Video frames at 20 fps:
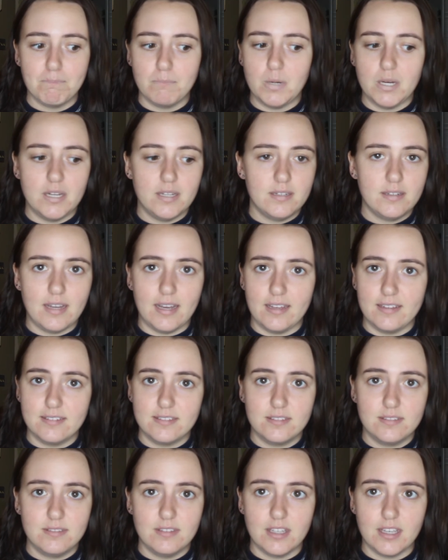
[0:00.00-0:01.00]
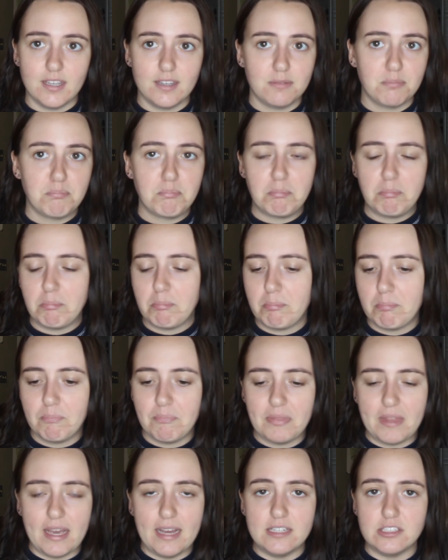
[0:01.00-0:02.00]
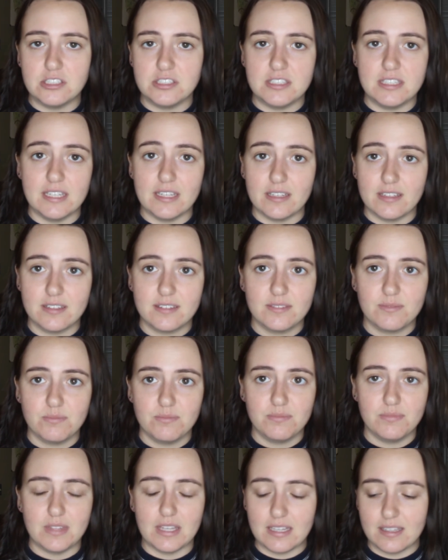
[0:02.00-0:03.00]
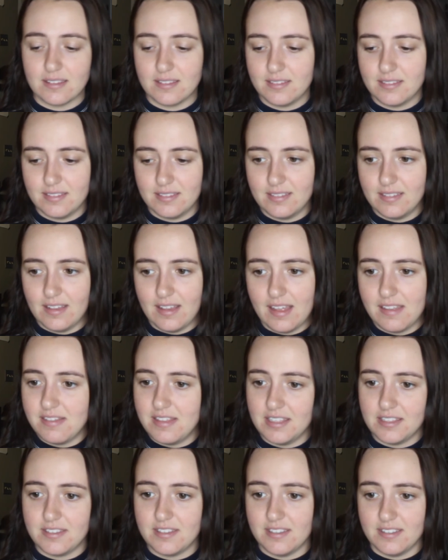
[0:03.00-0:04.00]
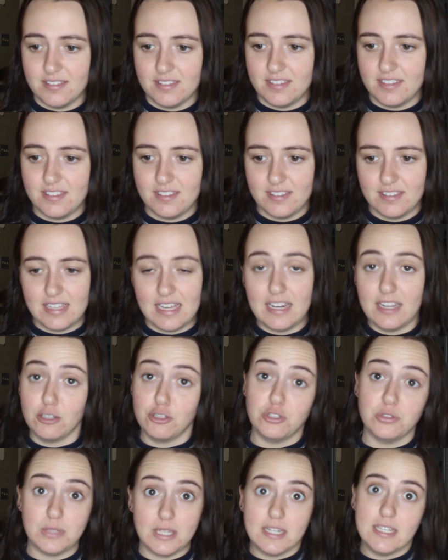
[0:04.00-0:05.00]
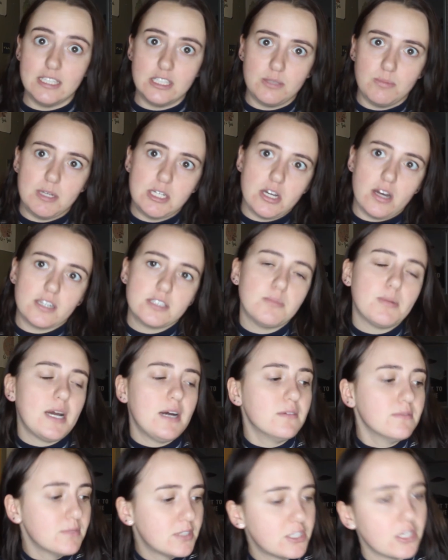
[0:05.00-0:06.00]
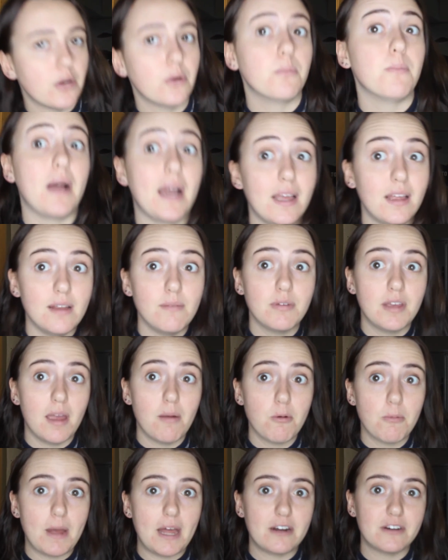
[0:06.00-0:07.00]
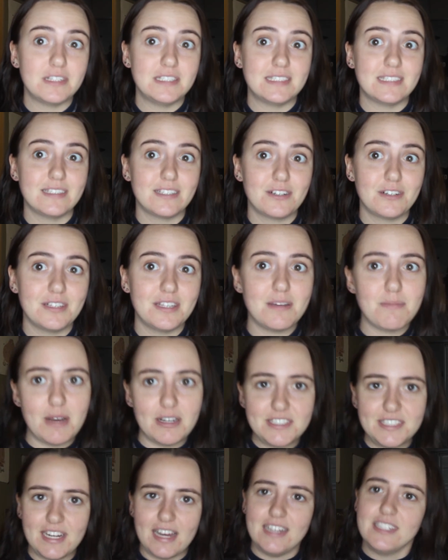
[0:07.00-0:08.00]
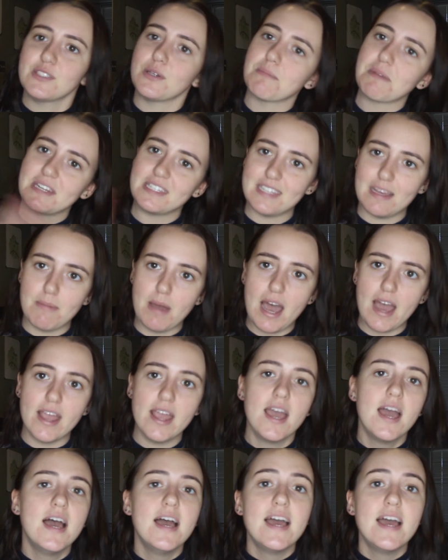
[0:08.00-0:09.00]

But I just think, like, this is an issue that needs to be talked about. So my camera battery is literally about to die, so I'm going to say bye.